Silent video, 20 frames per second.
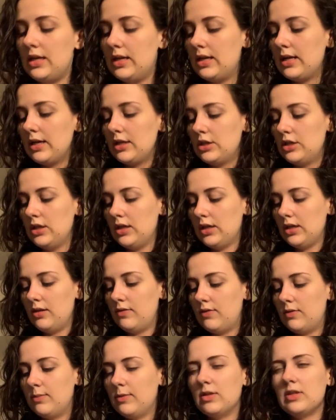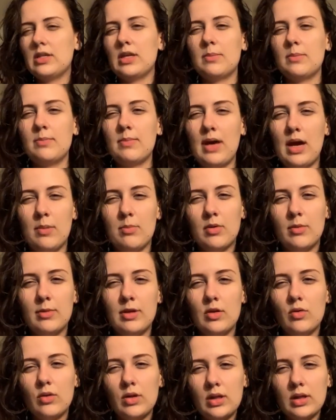It actually kind of smells like
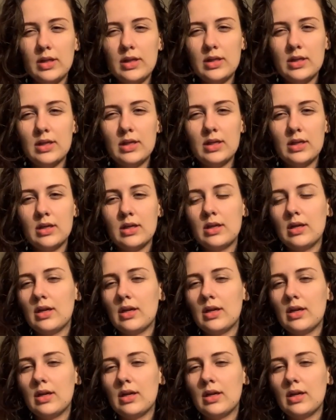peppermint oil, I think.